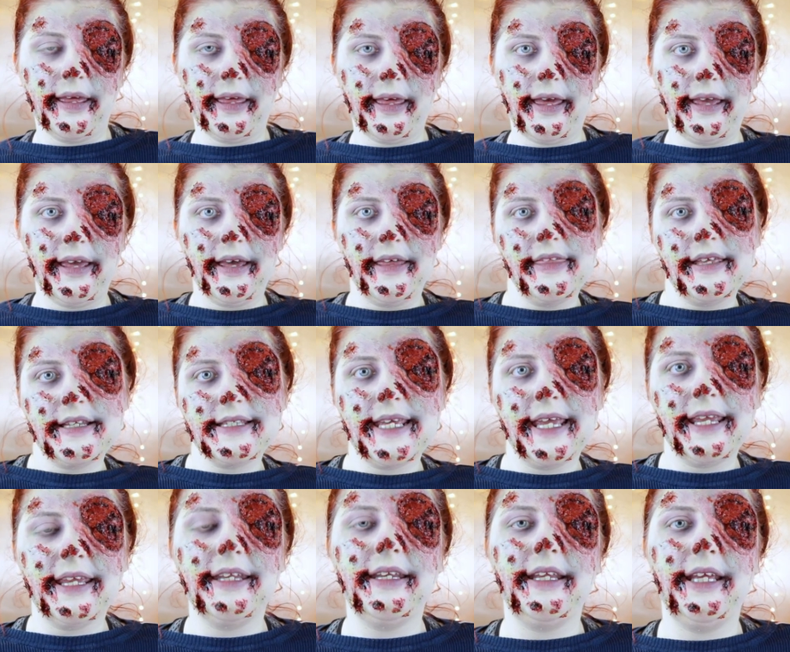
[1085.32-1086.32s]
Okay, and then
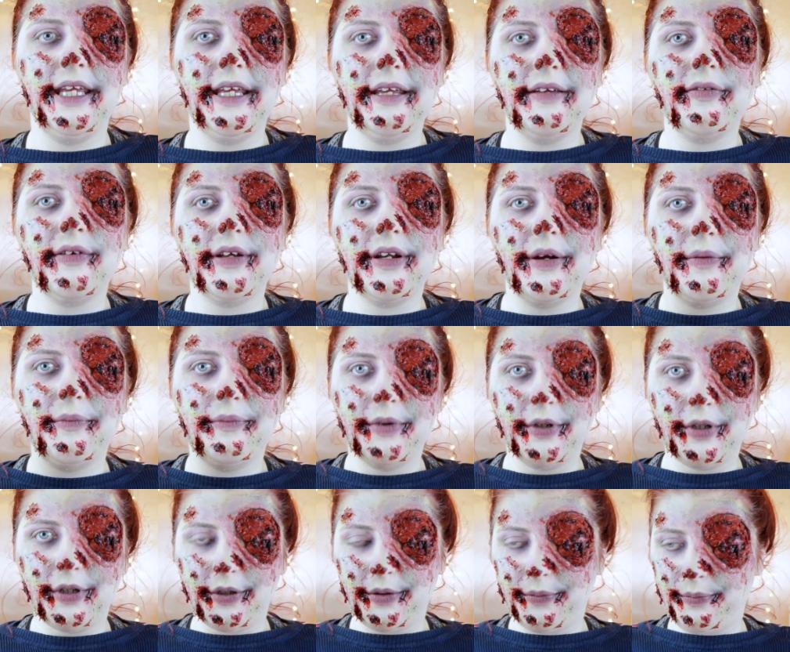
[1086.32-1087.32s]
taking even
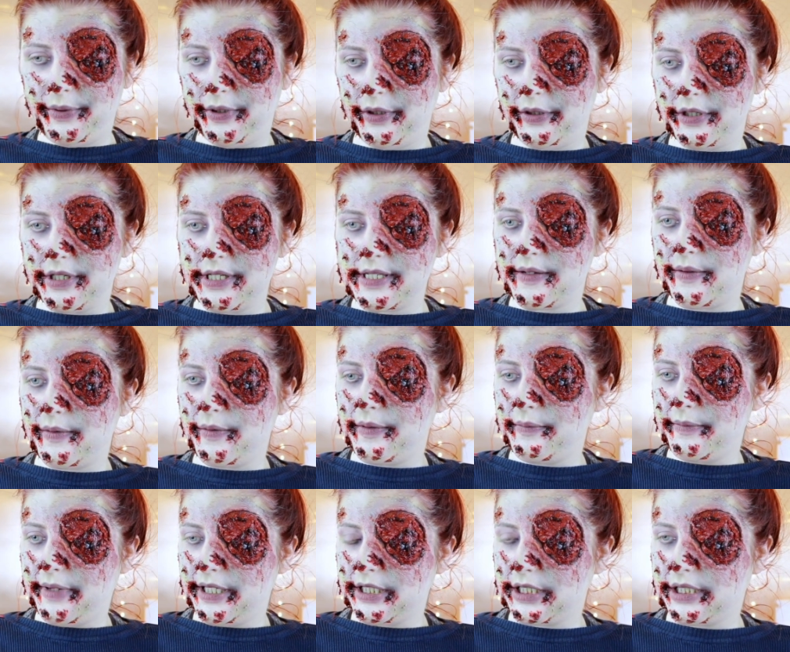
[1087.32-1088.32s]
more blood, so
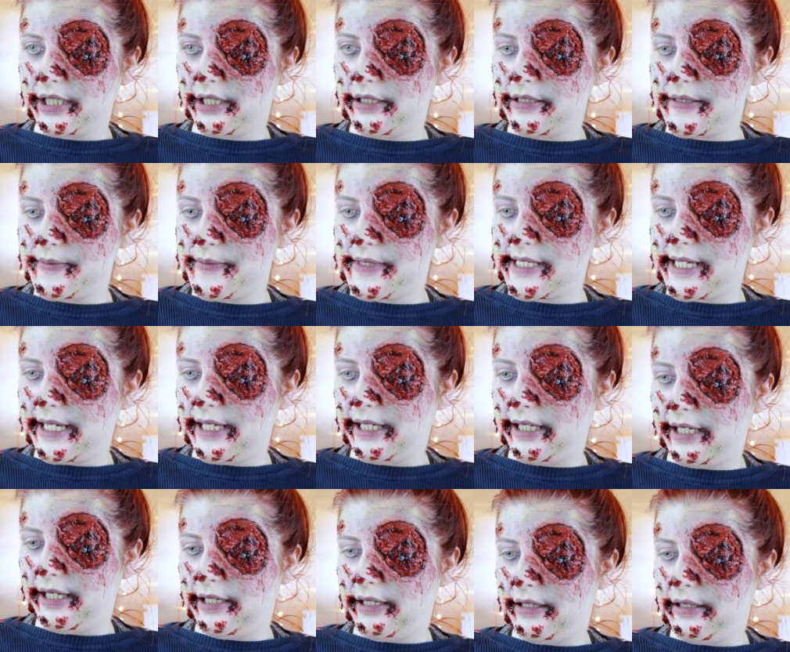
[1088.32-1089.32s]
I'm actually going to be
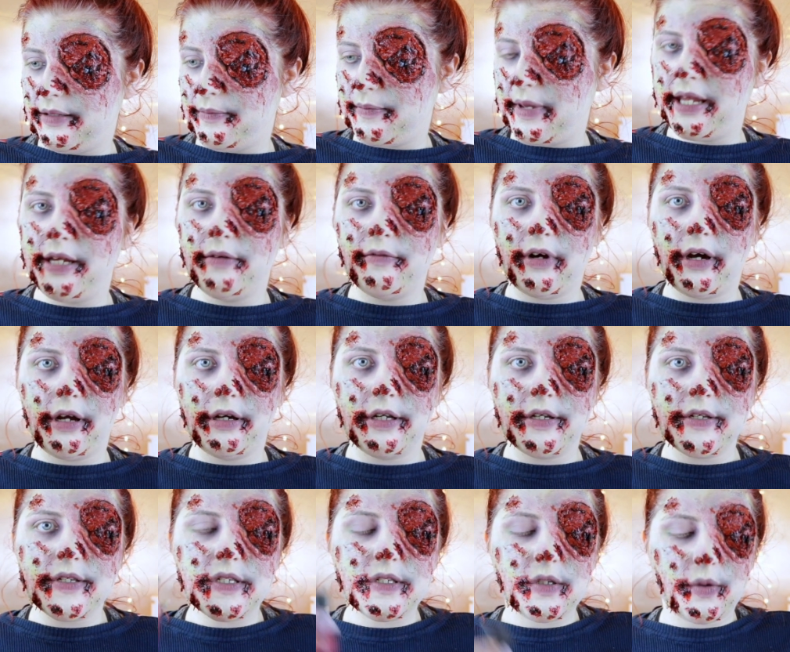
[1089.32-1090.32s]
taking the
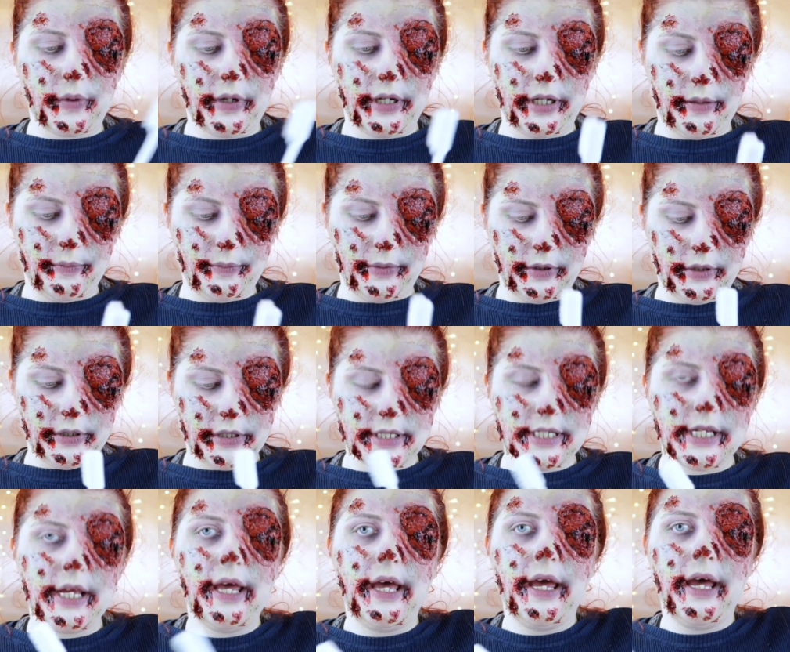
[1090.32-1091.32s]
Mayron Squirt Blood,
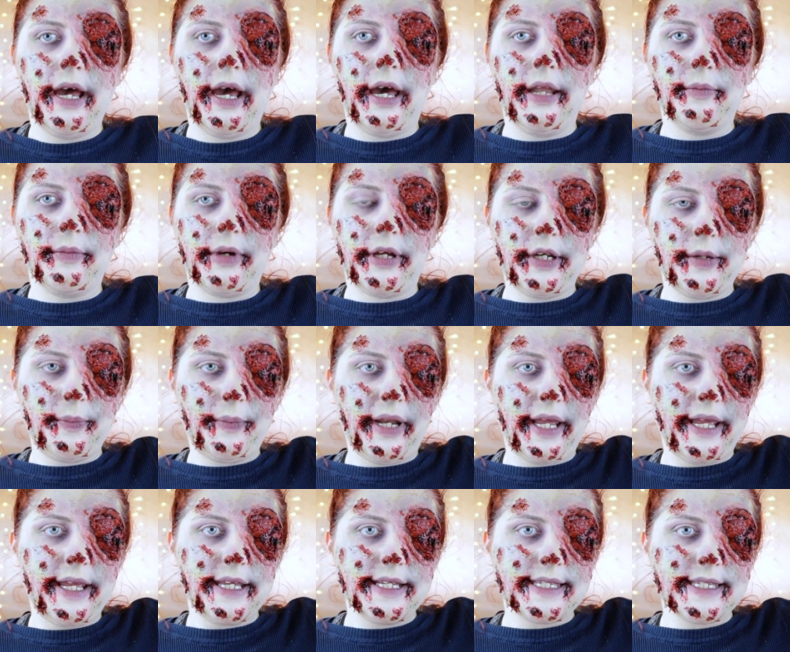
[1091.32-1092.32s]
and I'm going to
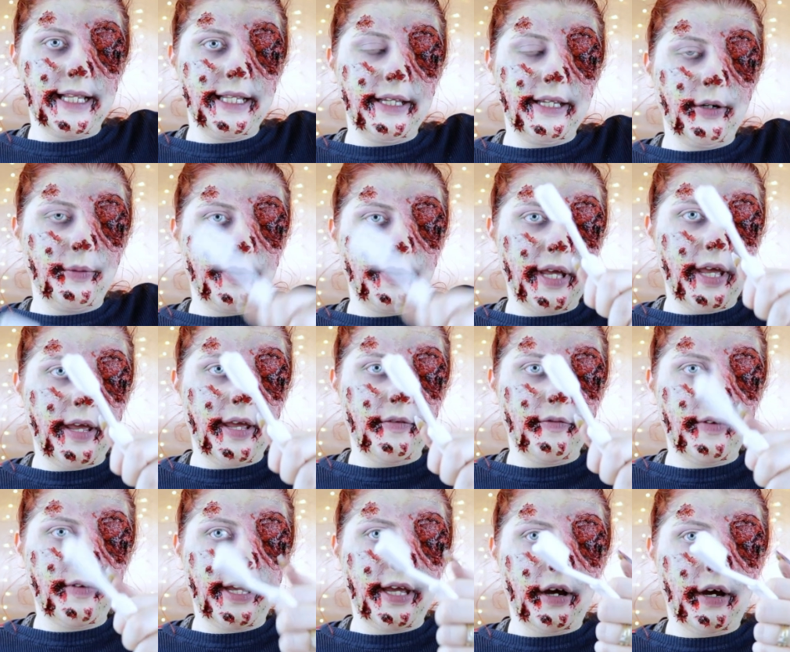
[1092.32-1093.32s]
place a little bit
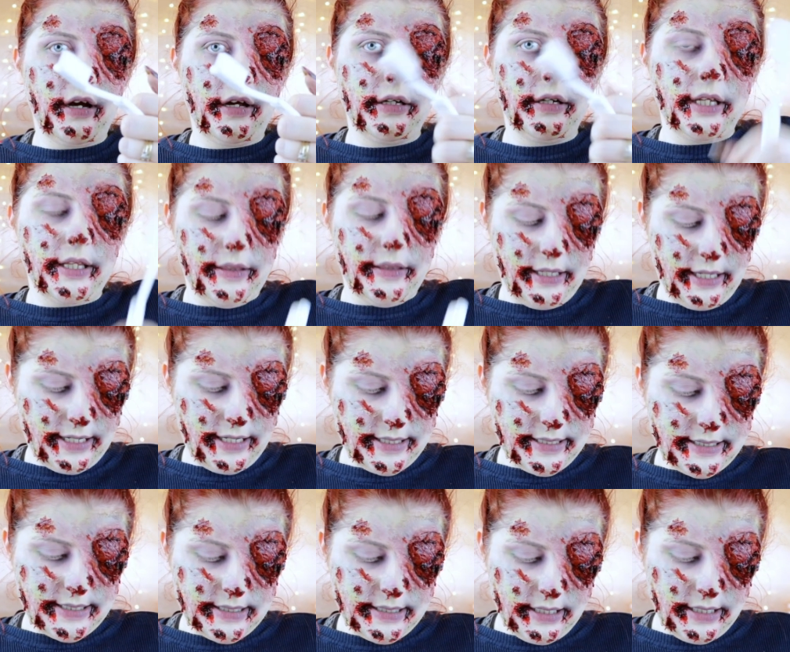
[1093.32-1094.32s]
of it on
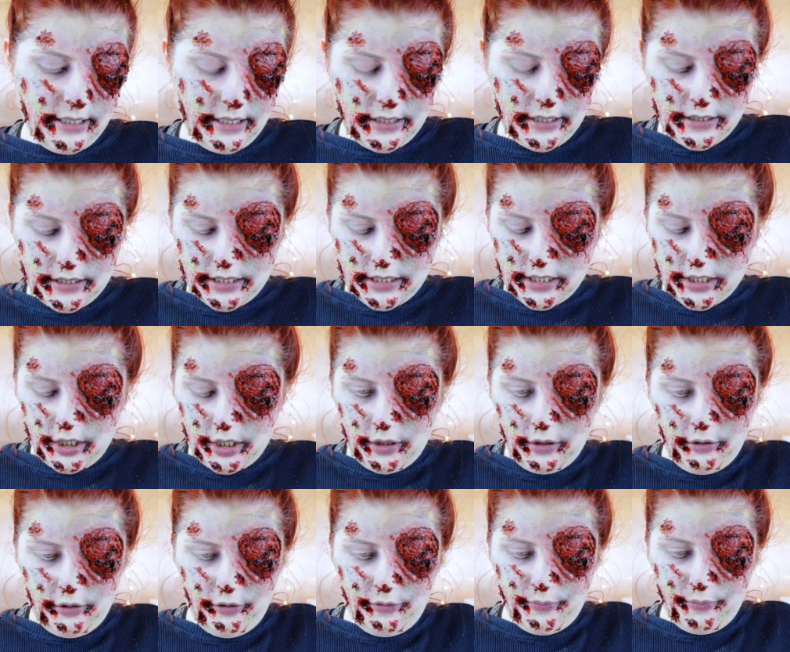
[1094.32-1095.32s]
this
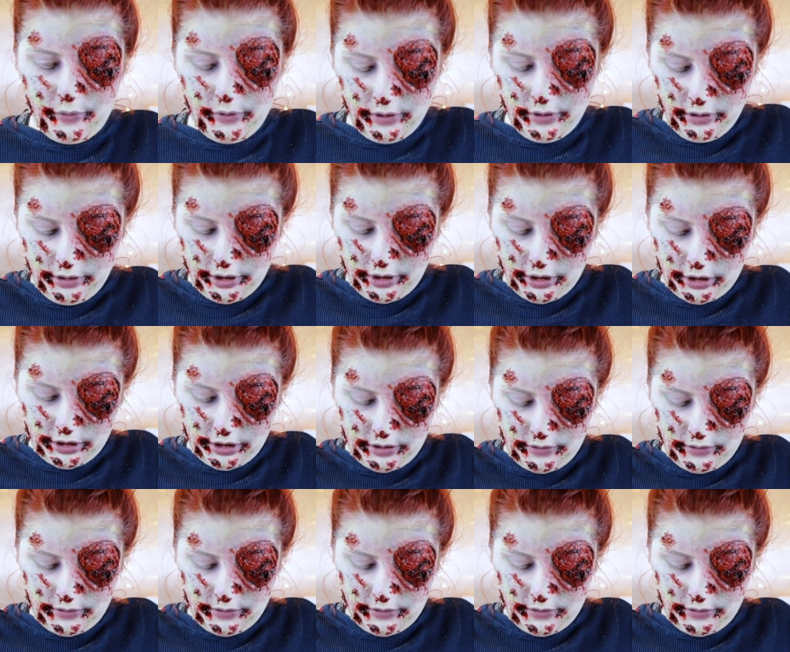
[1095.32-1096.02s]
toothbrush.